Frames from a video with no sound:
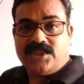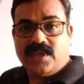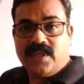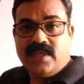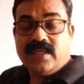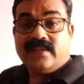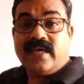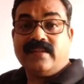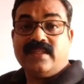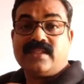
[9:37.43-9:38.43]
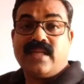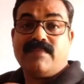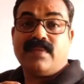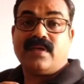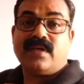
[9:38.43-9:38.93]
ensure that this
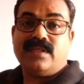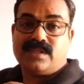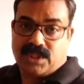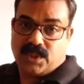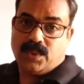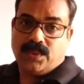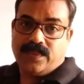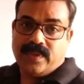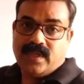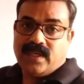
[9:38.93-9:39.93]
number is 2